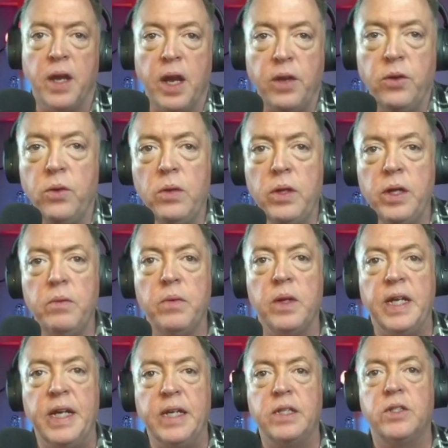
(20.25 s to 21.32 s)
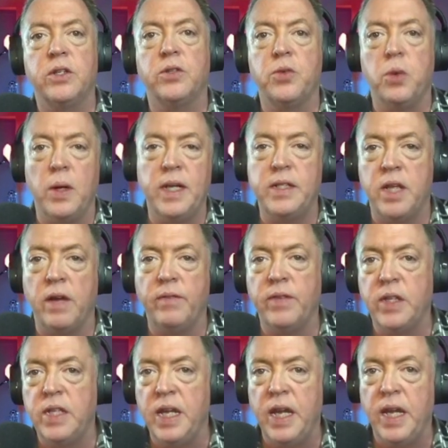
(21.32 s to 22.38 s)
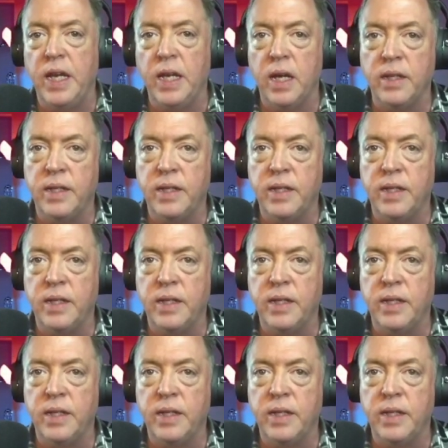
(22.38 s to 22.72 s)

a newly released 2017